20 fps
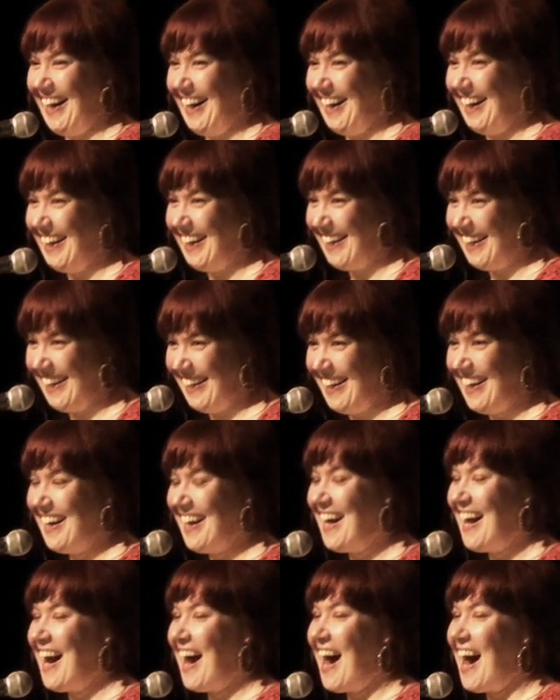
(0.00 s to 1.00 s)
Yes.
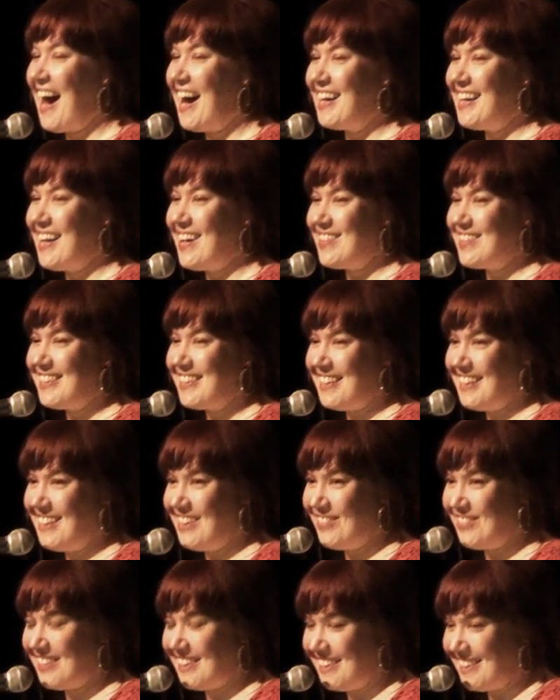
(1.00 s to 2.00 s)
And now she
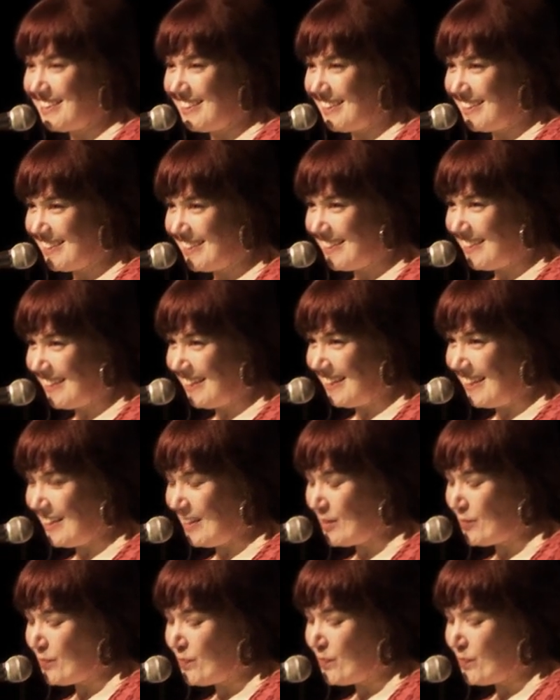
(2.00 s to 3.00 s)
lives in D C.